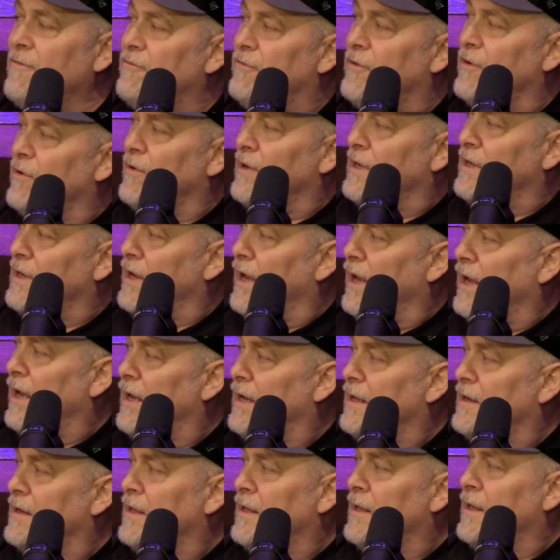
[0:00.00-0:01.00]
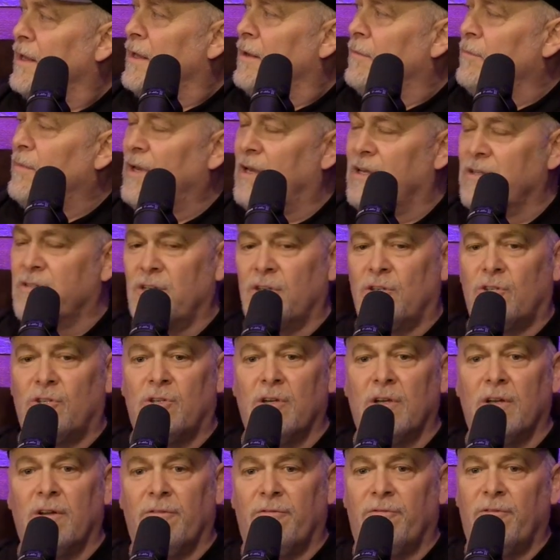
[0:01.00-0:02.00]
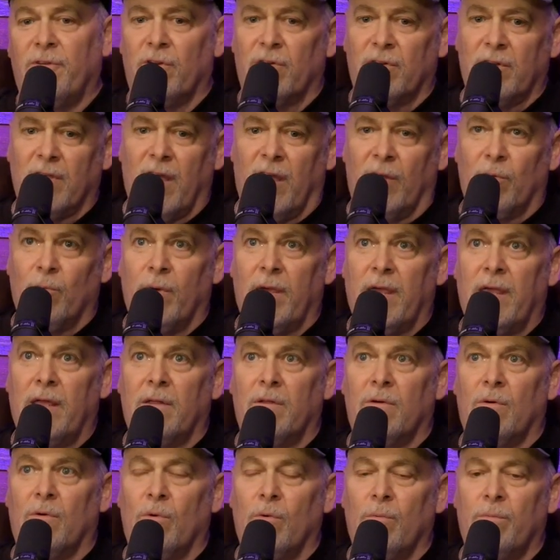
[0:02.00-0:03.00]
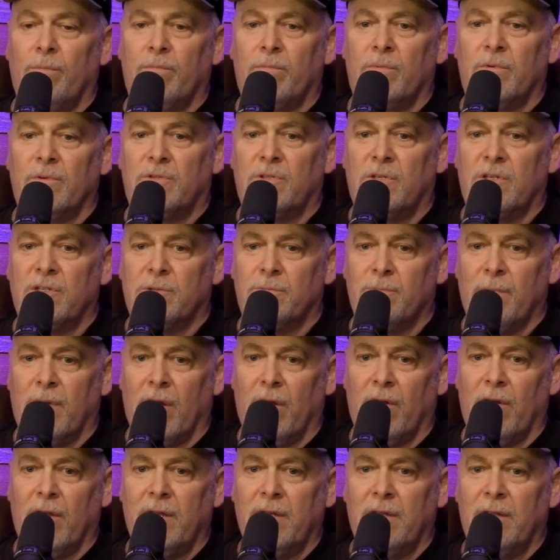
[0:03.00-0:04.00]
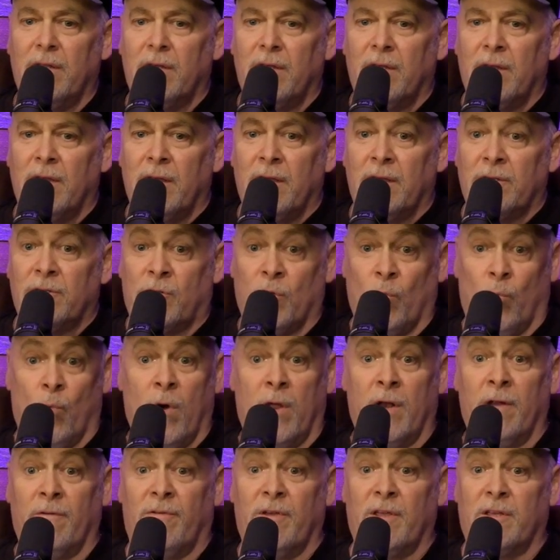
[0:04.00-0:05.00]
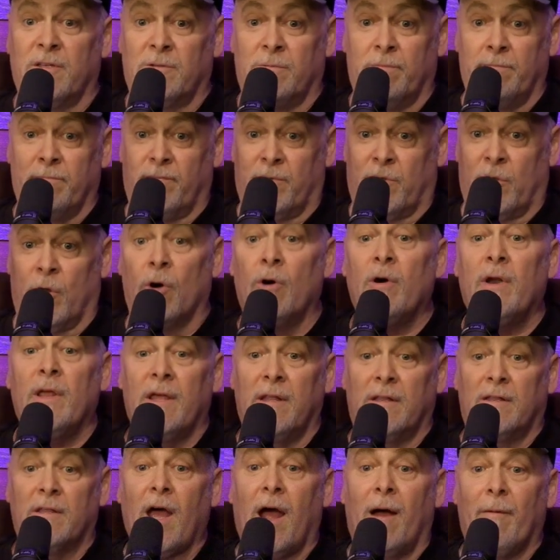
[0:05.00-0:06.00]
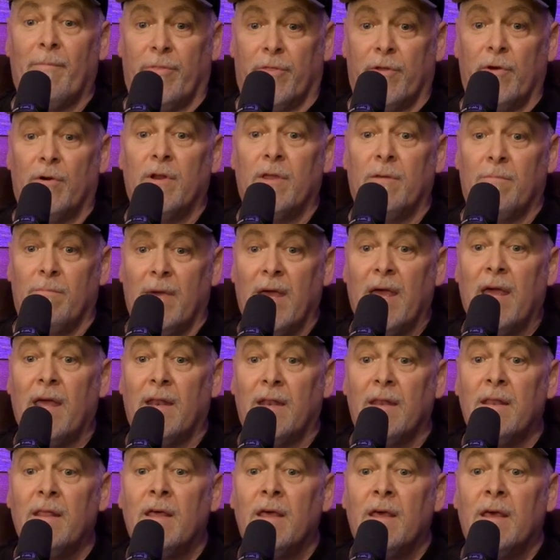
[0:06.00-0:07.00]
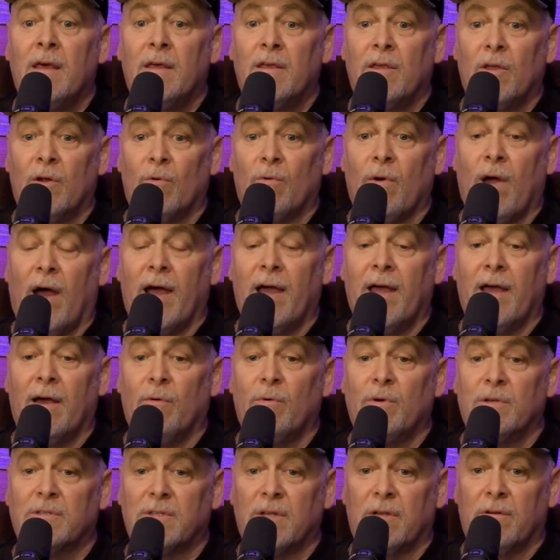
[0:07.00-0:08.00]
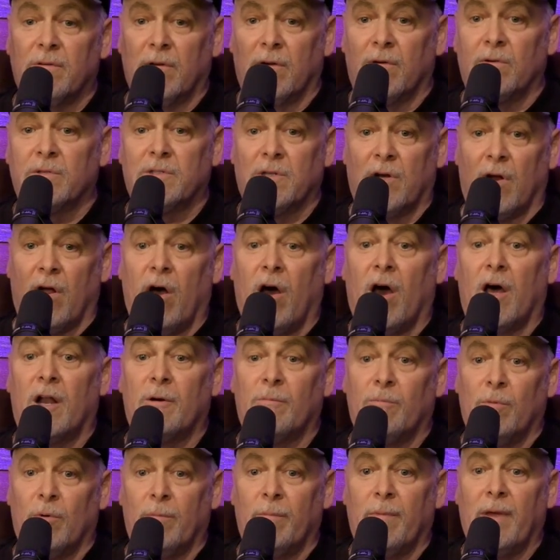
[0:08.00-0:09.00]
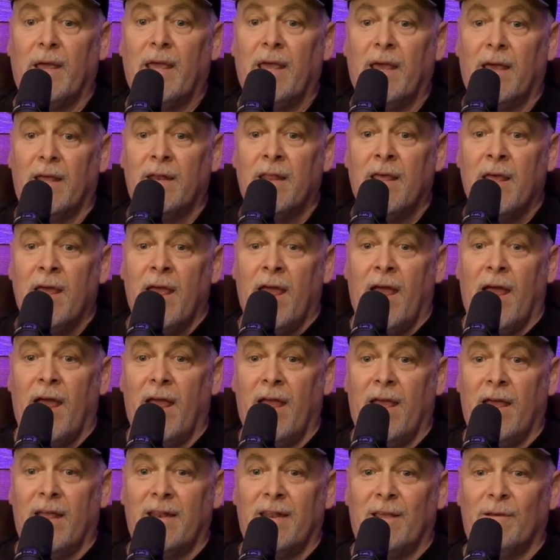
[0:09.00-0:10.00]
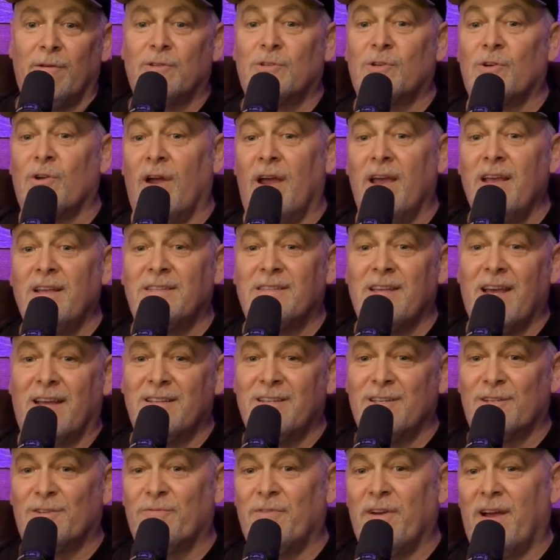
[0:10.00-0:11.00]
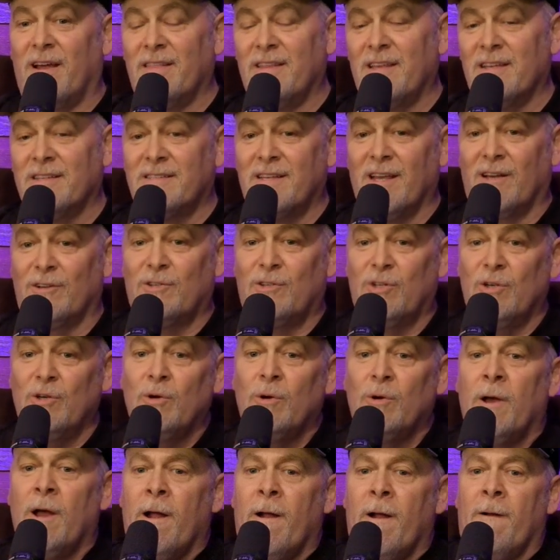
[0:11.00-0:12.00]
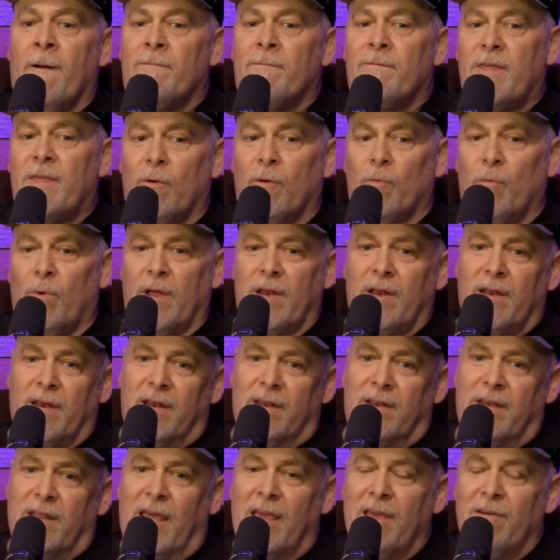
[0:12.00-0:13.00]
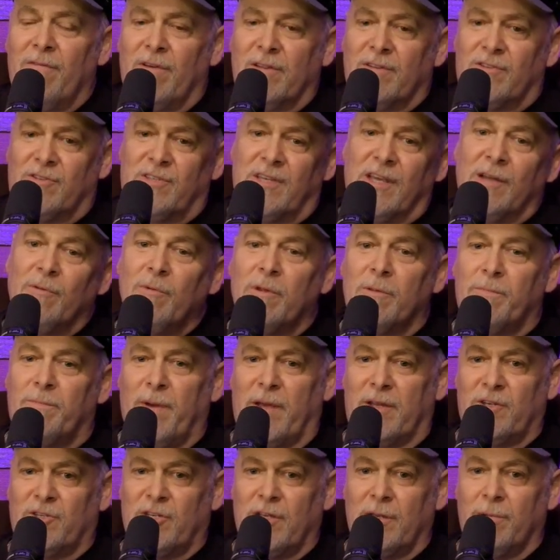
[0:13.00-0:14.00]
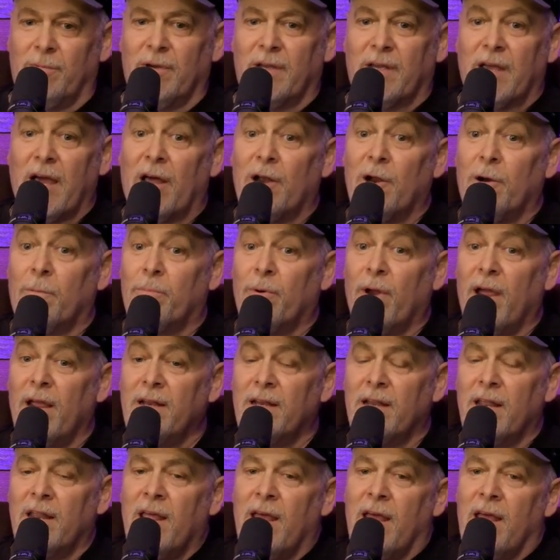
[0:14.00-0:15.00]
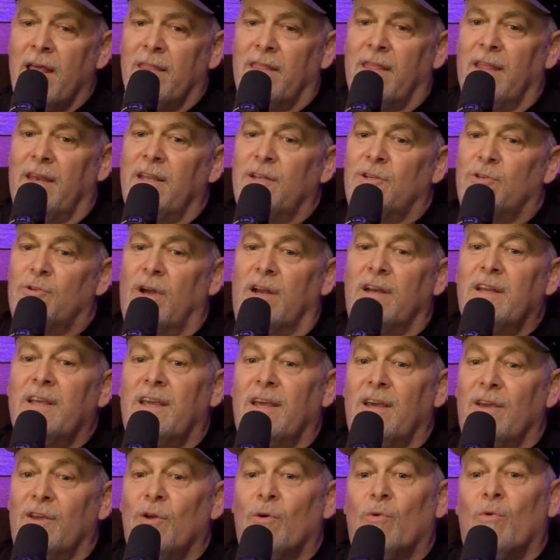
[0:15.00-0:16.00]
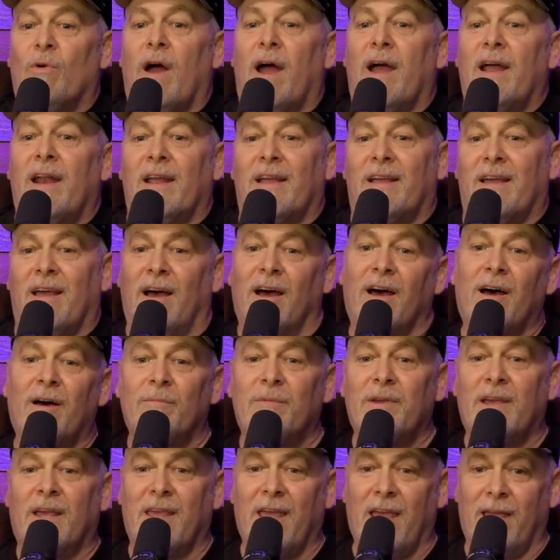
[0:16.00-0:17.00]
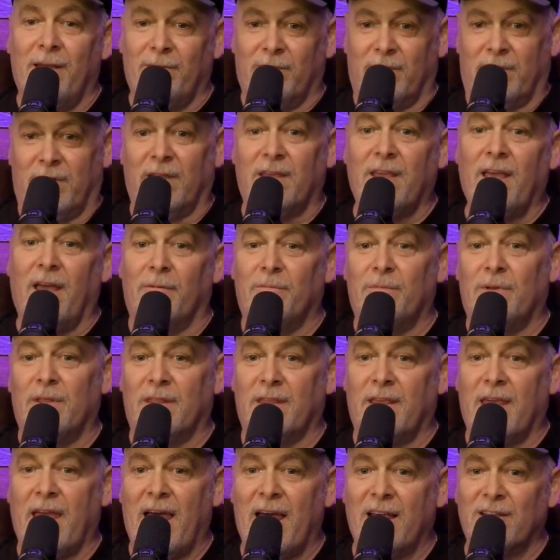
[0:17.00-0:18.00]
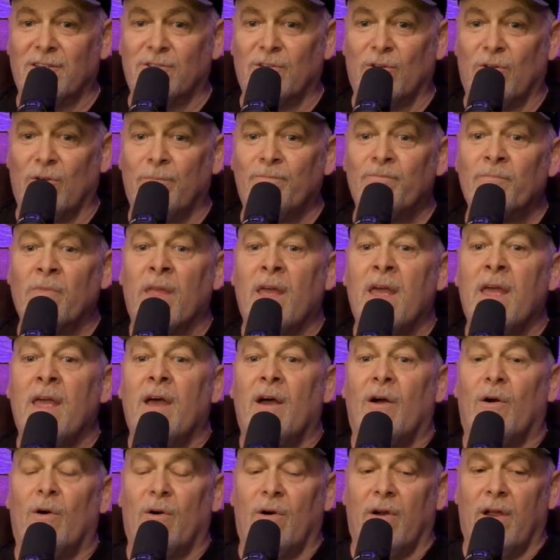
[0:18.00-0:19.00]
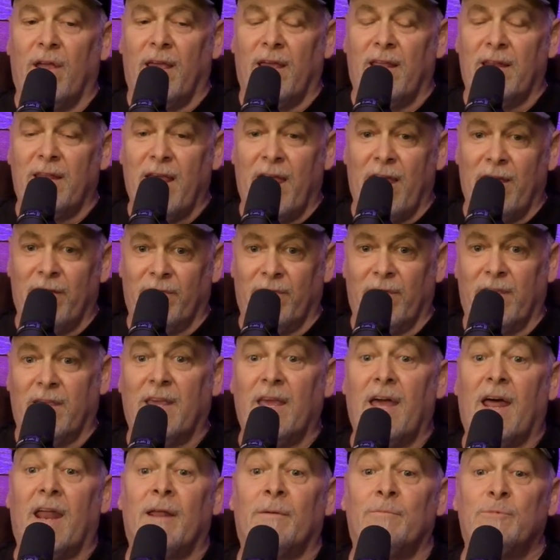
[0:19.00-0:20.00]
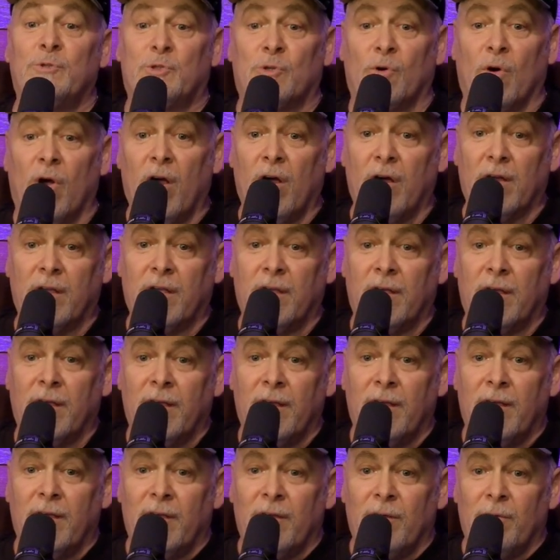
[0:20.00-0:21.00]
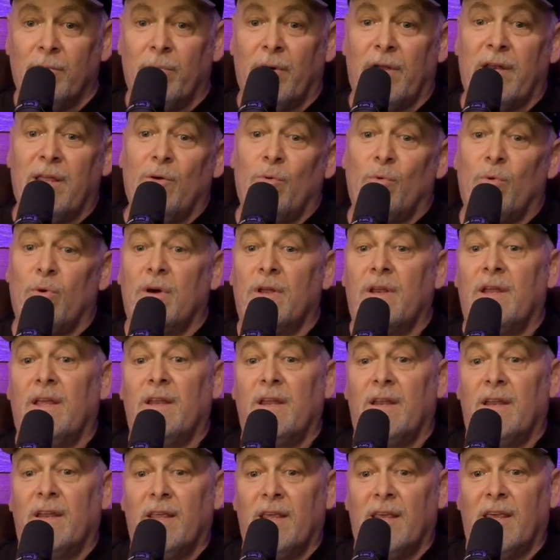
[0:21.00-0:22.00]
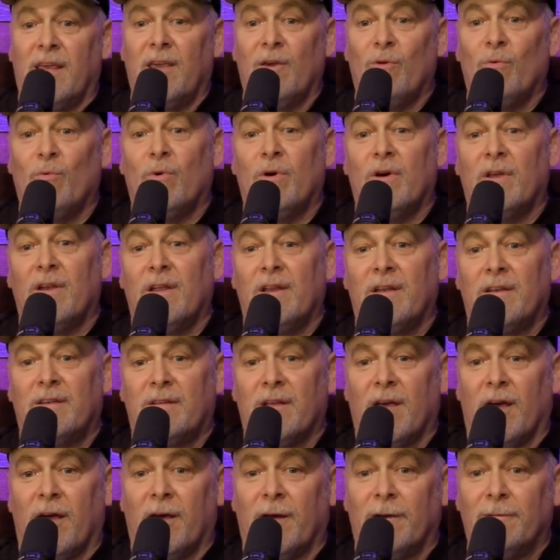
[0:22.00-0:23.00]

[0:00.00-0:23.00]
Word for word: fearing God, because he should have feared God. Wait, she's married to one of his top 30 men. Uriah was an honorable man. And it was crazy. I just found this out too, that when David sinned with Bathsheba, got her pregnant, then he tried to get Uriah to come. He came to the castle got him drunk. Yeah. But he slept right